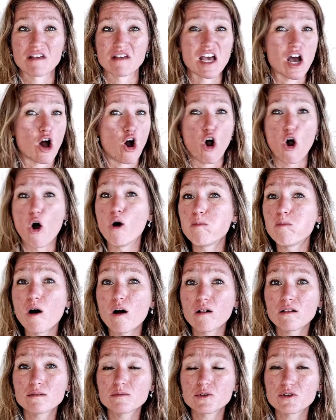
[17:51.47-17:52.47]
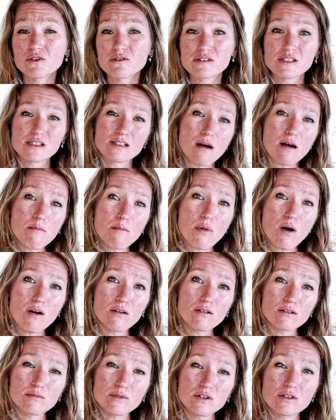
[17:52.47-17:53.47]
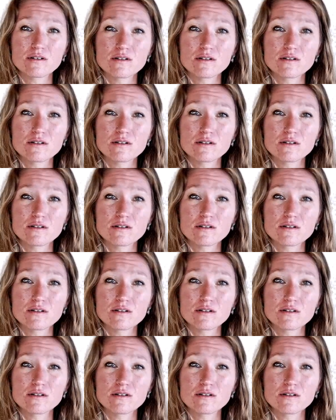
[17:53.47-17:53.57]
All polymers, some polymers,